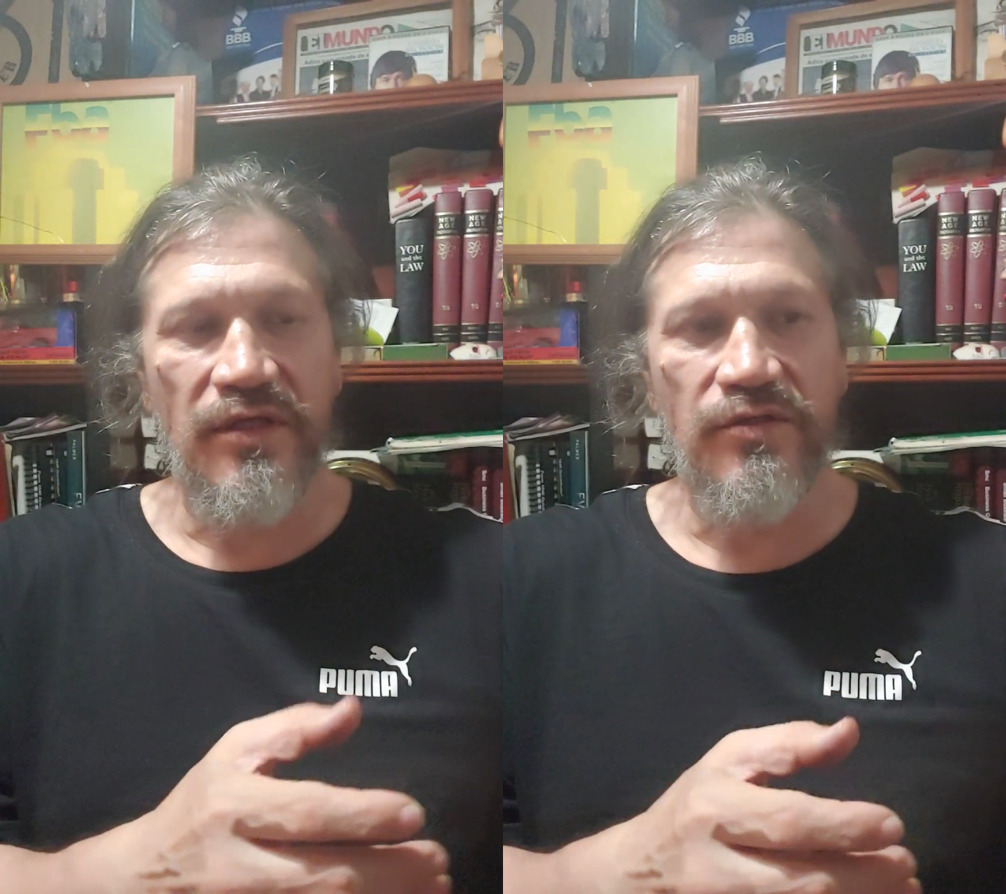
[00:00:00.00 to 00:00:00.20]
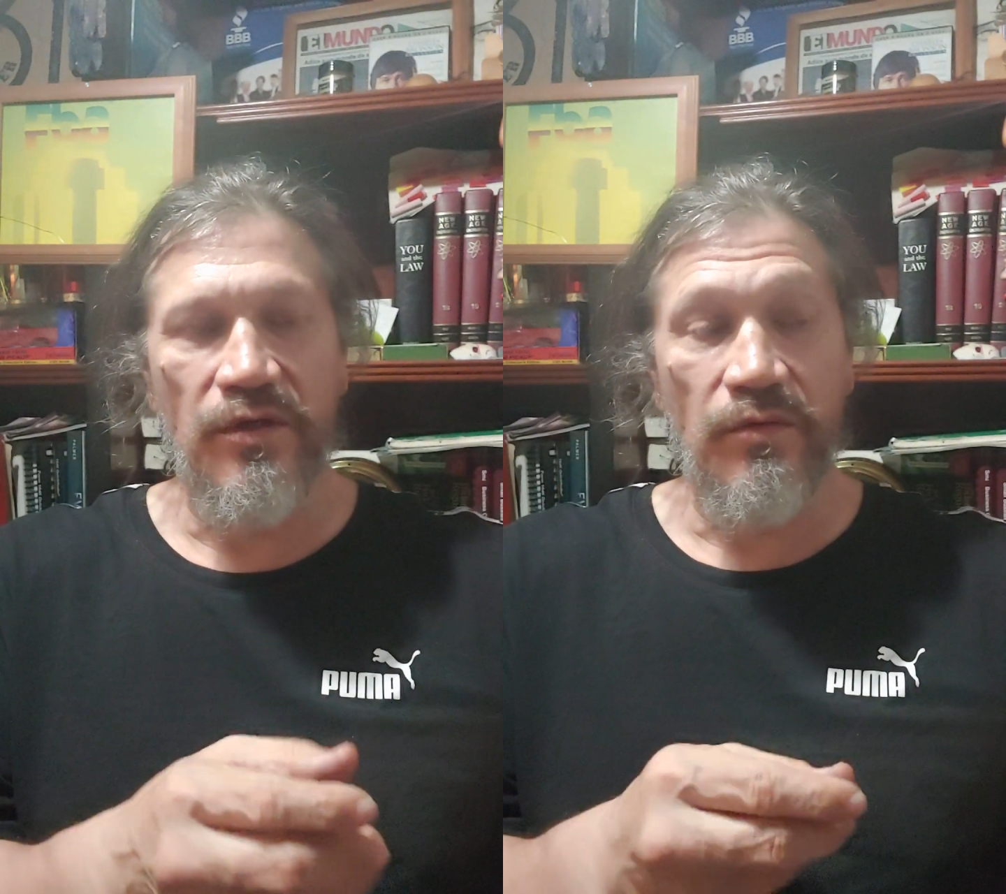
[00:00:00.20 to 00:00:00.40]

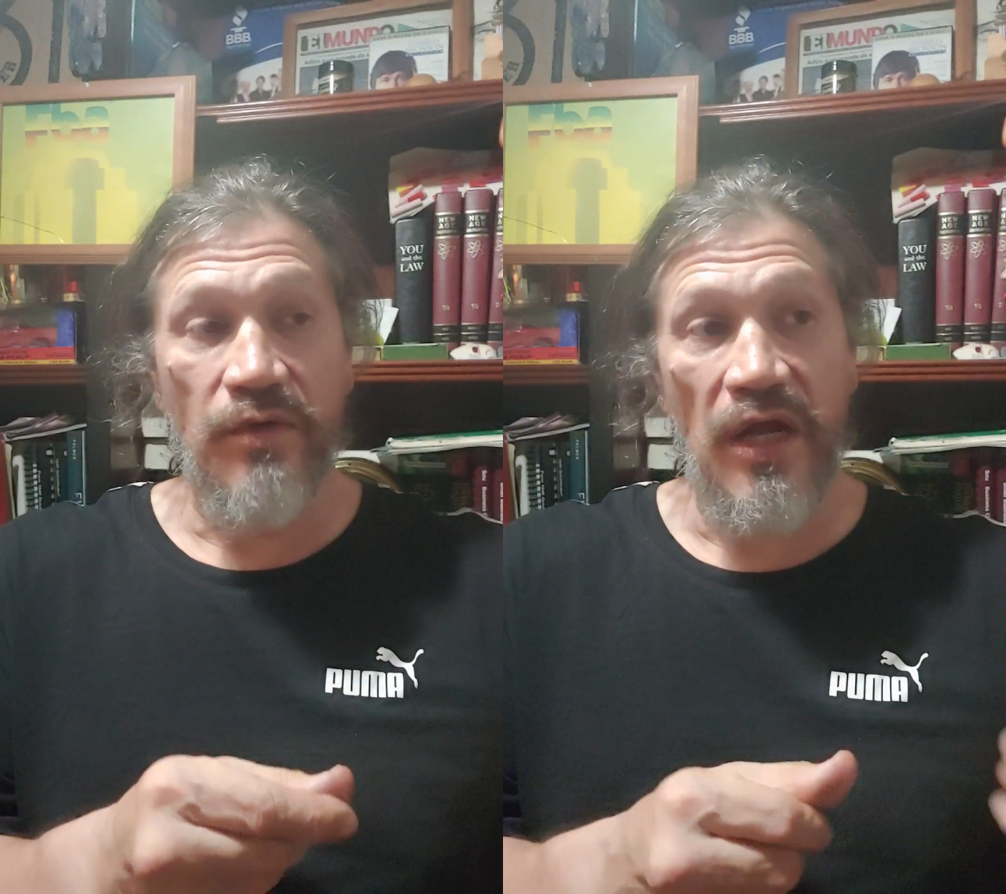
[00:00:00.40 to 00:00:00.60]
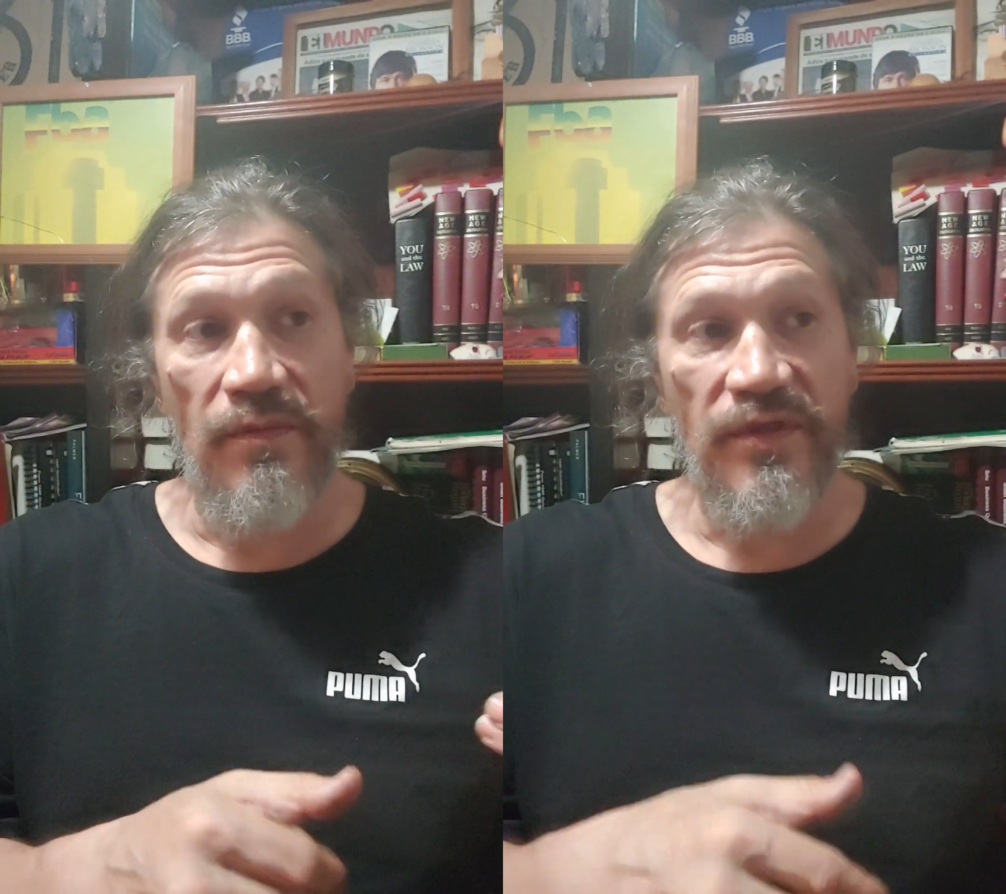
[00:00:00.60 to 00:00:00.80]
So
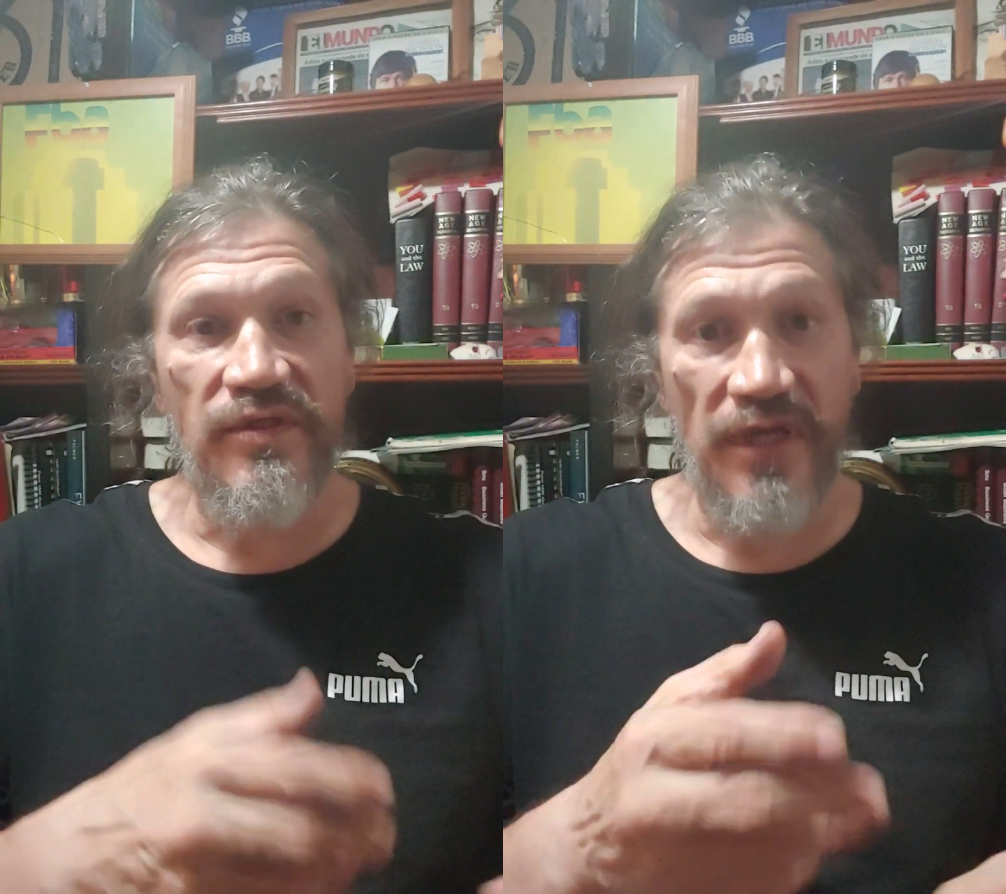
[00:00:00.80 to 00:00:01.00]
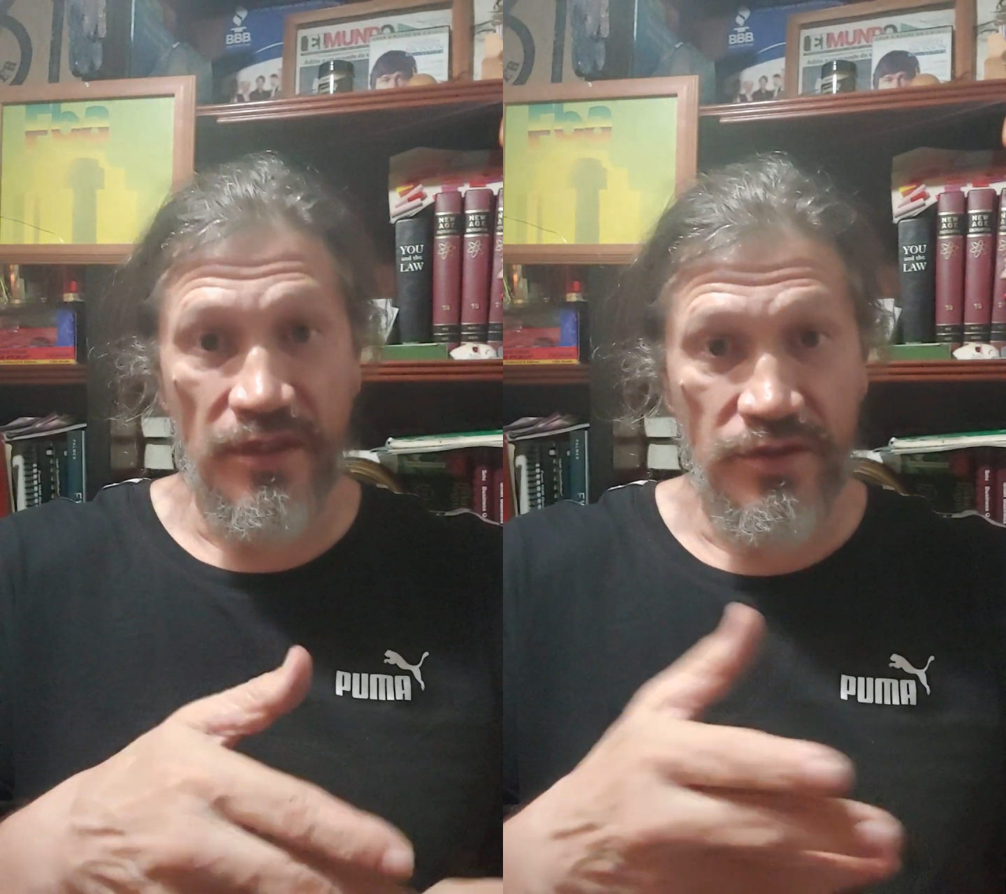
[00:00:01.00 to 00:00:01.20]
what happens, like,